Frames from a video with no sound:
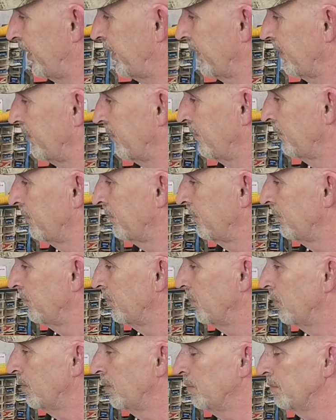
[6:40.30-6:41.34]
take it
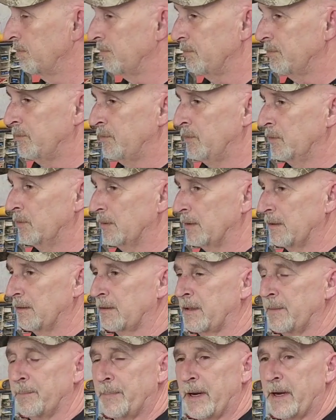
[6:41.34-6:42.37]
and we'll do a
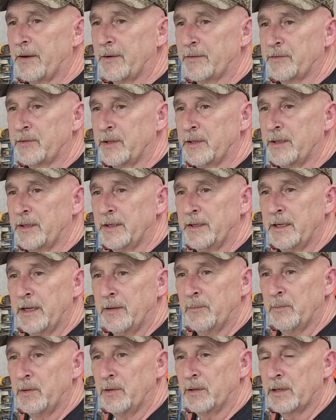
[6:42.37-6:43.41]
little comparison and
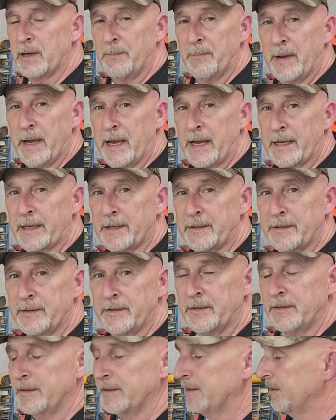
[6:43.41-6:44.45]
then we'll come back
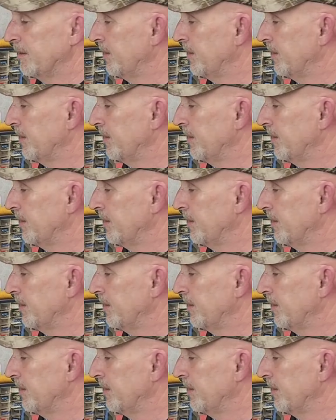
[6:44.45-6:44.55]
and